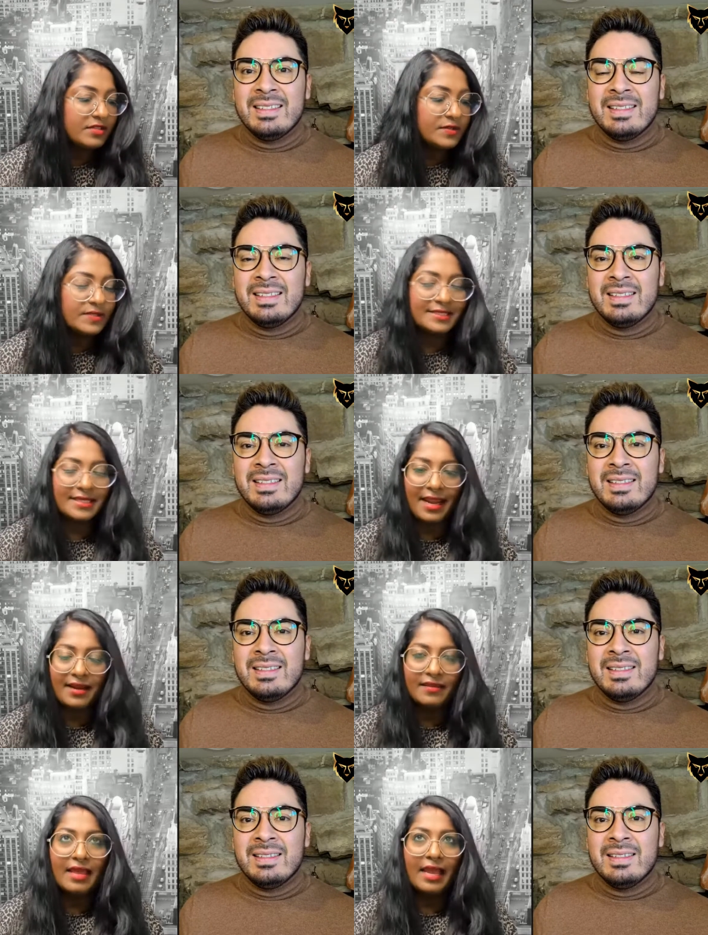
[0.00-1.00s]
Speaker 1: to
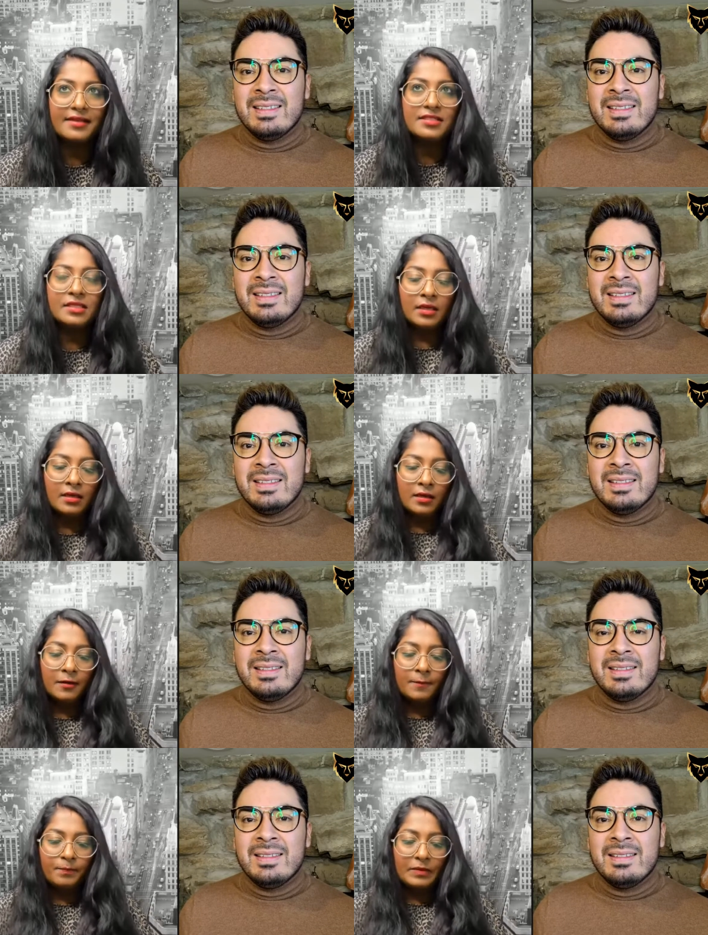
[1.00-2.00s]
say that
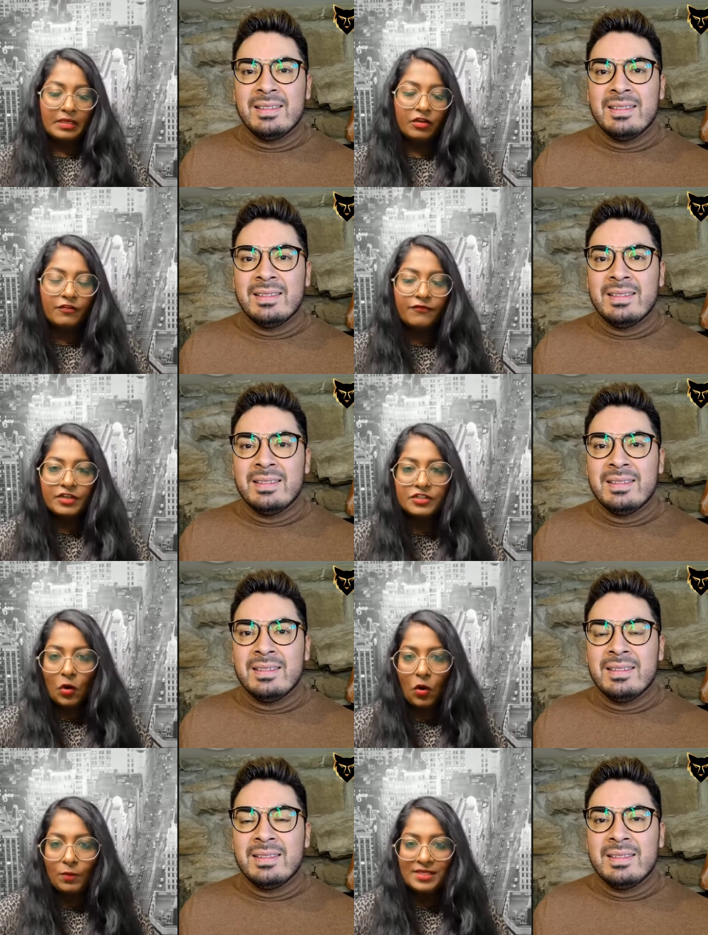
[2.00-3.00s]
your first
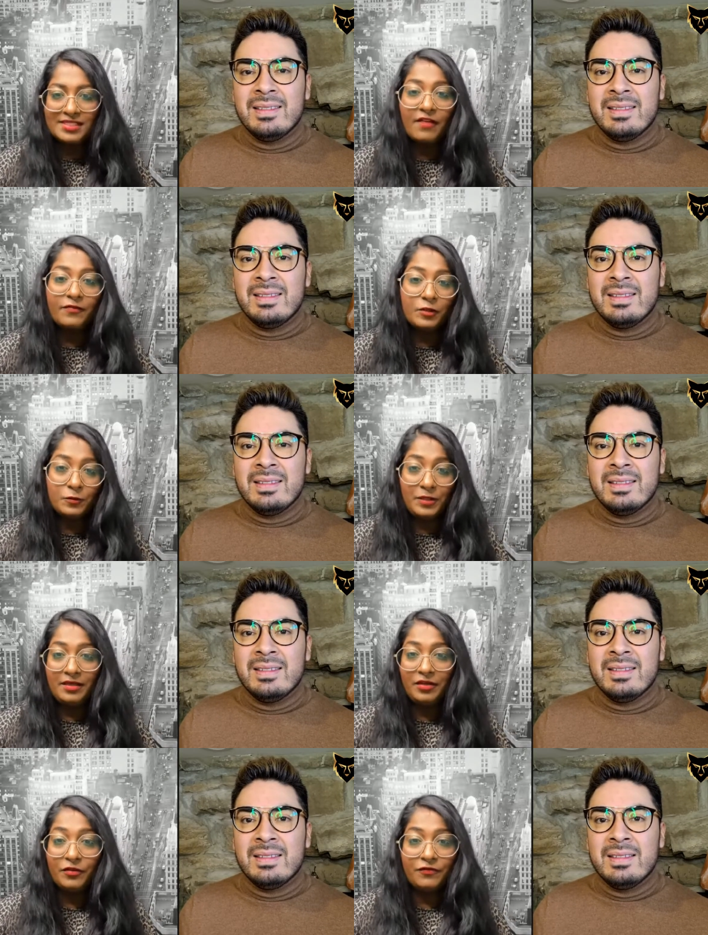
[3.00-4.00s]
home doesn't have to be
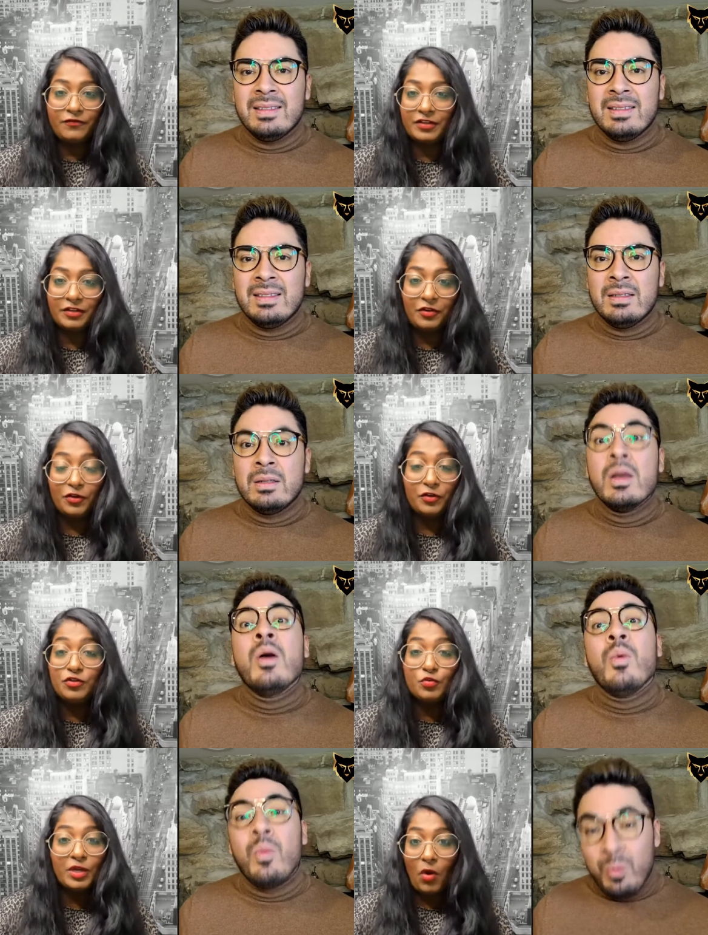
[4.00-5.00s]
your first, you know, your
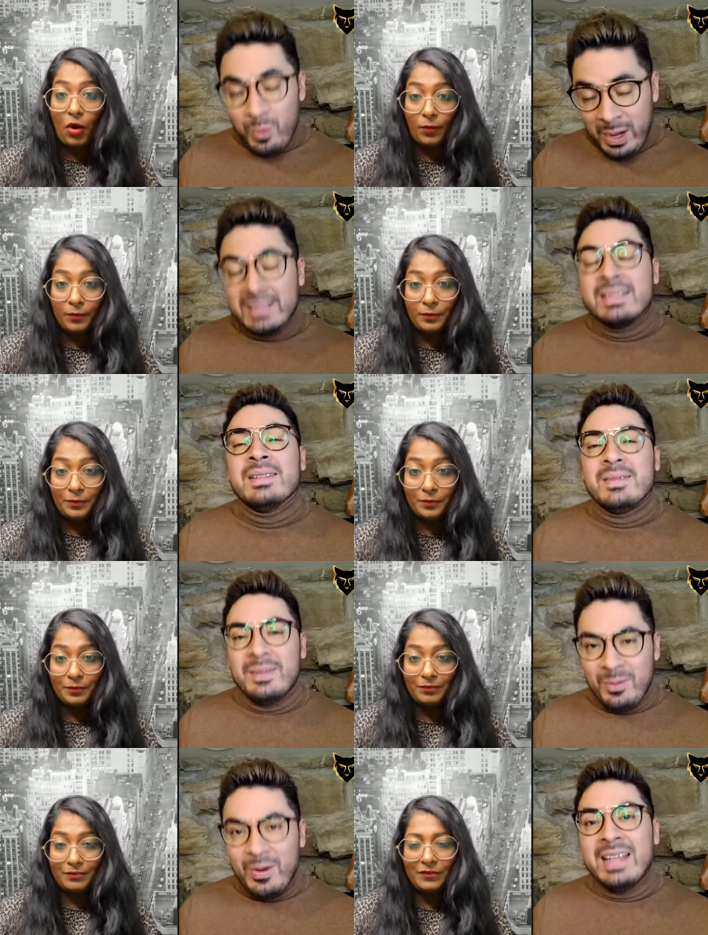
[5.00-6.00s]
dream home.
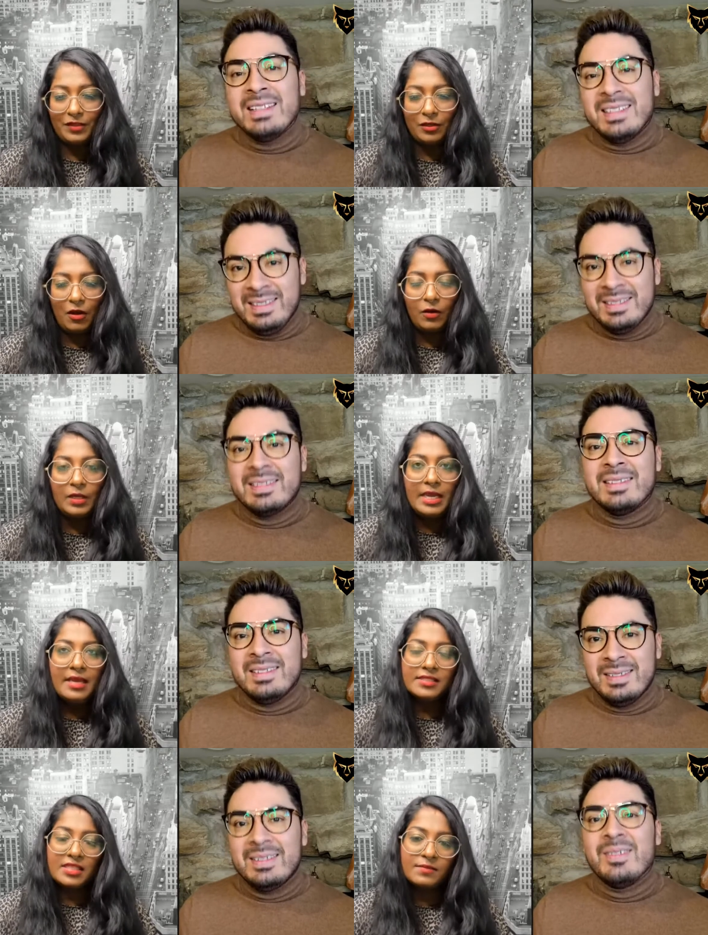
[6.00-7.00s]
Right. You know,
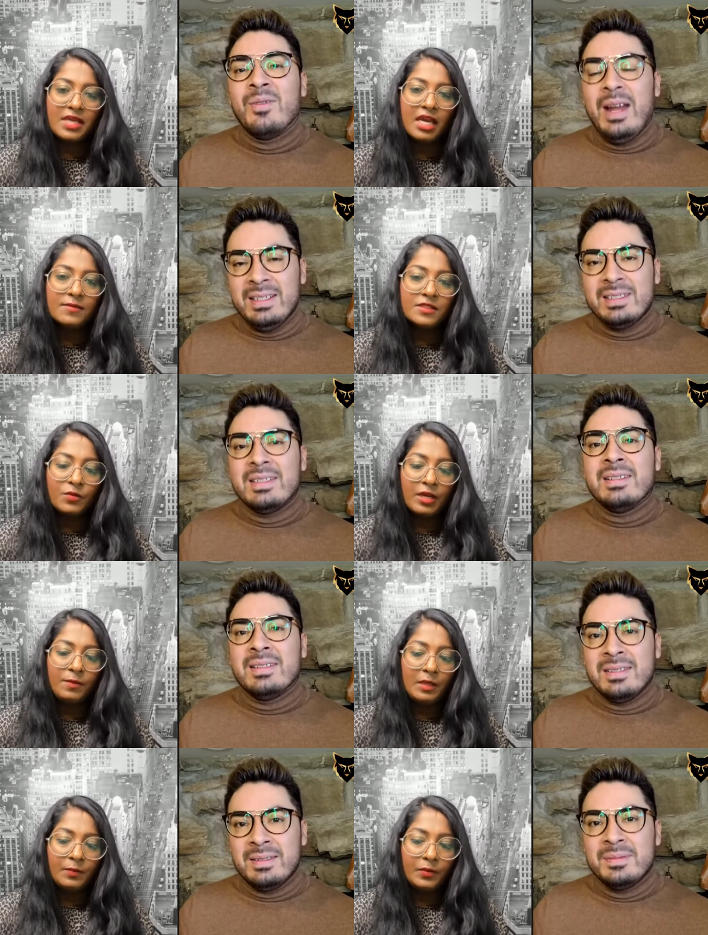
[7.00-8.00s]
sometimes right. when
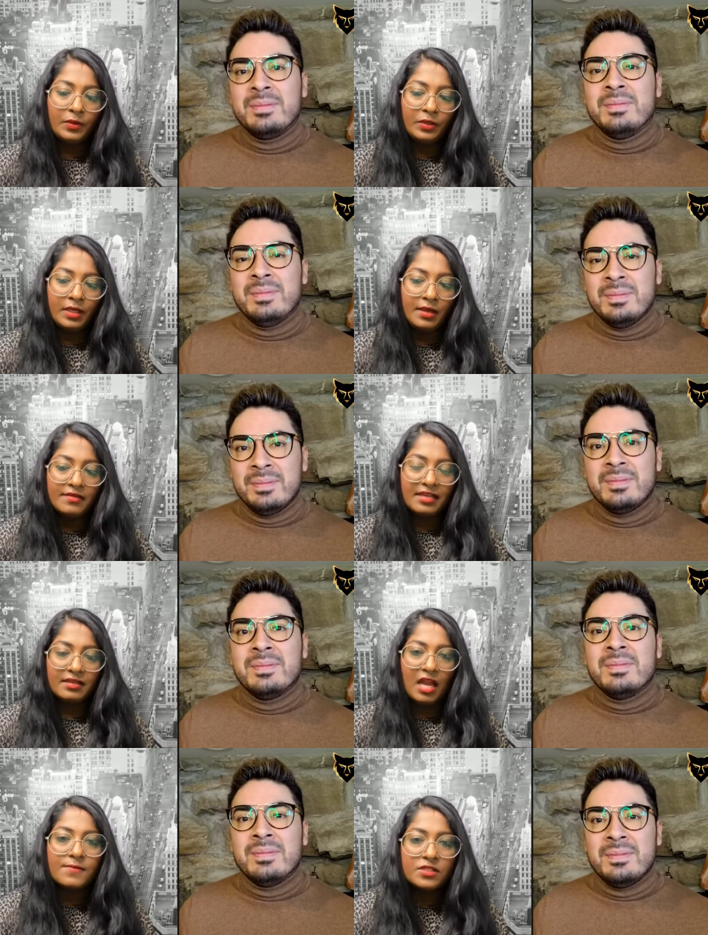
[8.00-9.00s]
people
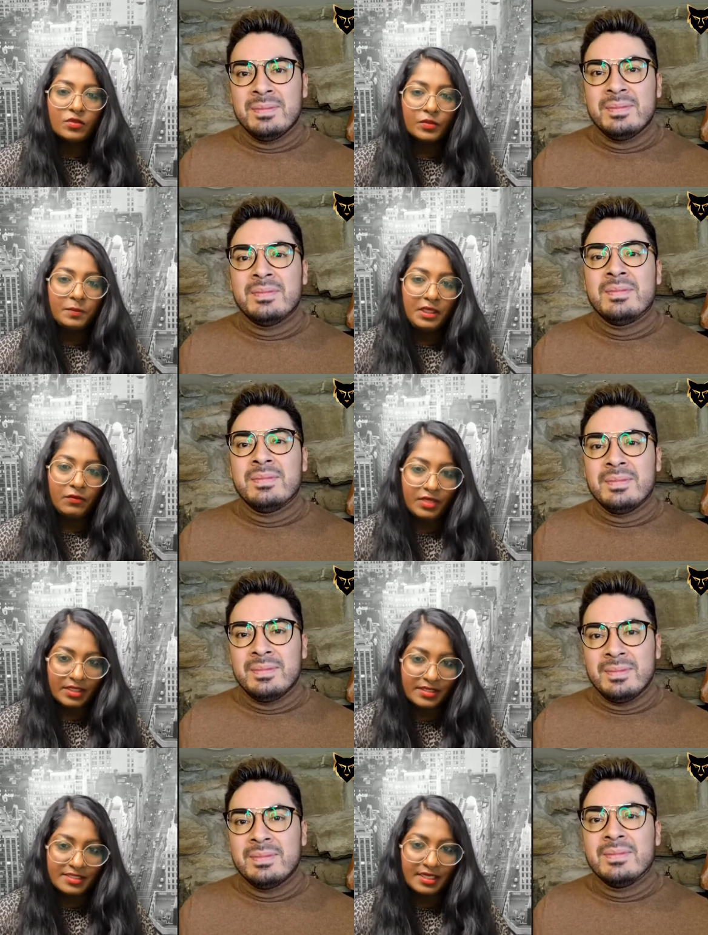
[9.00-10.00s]
that comes to do with being
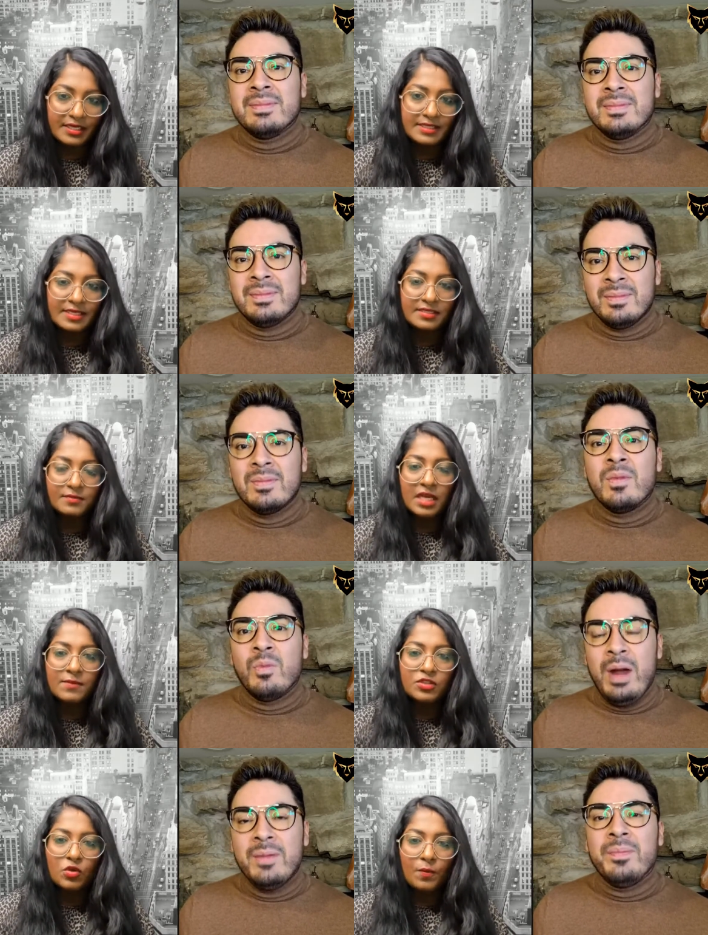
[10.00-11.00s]
realistic is that
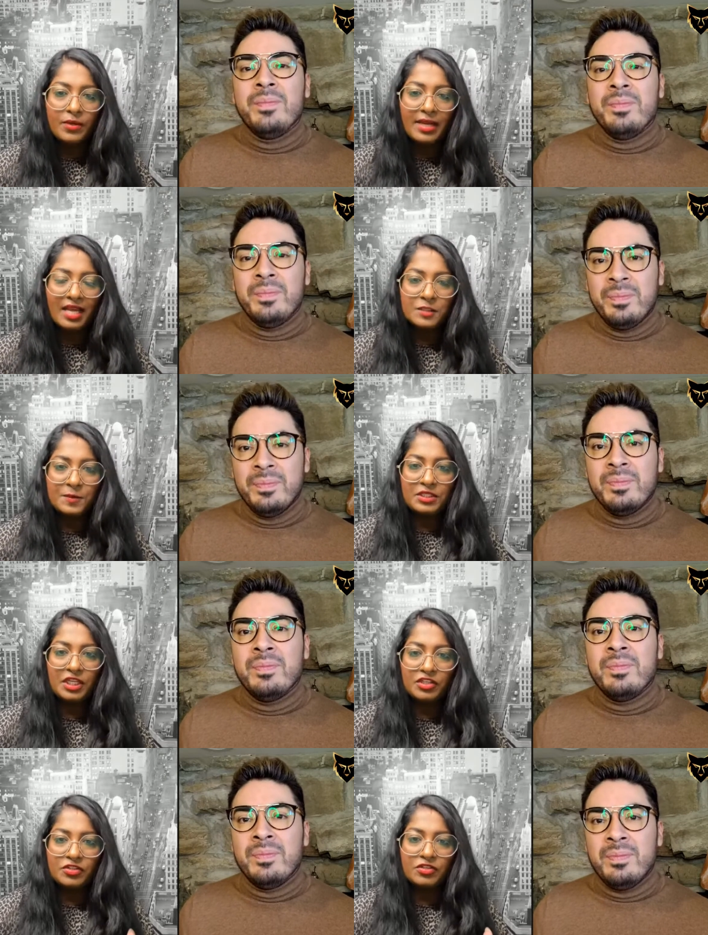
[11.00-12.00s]
sometimes right. don't put
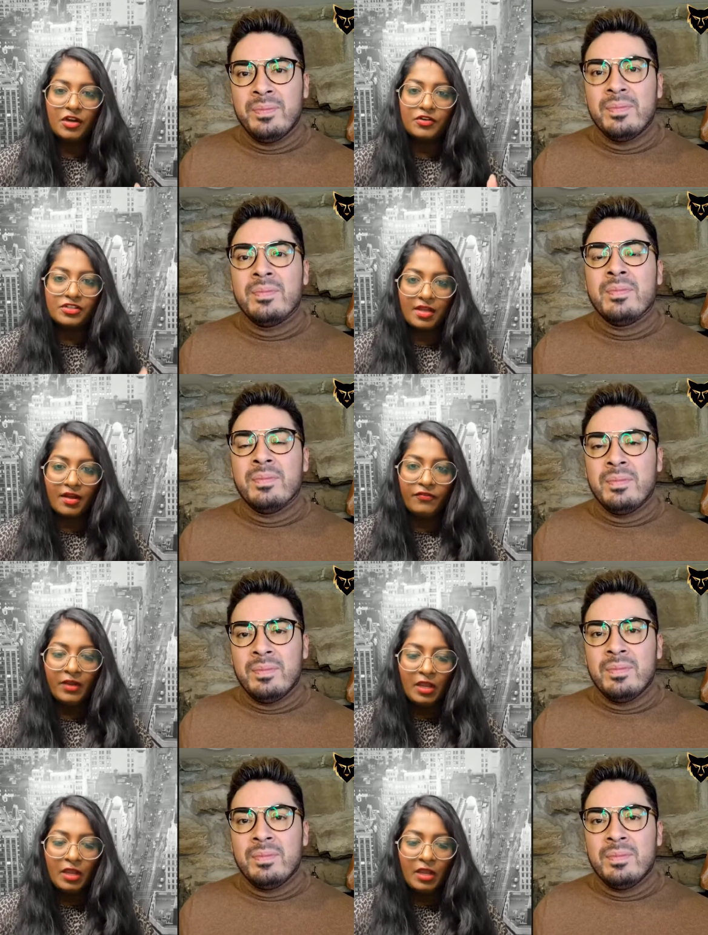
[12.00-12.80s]
expectations on yourself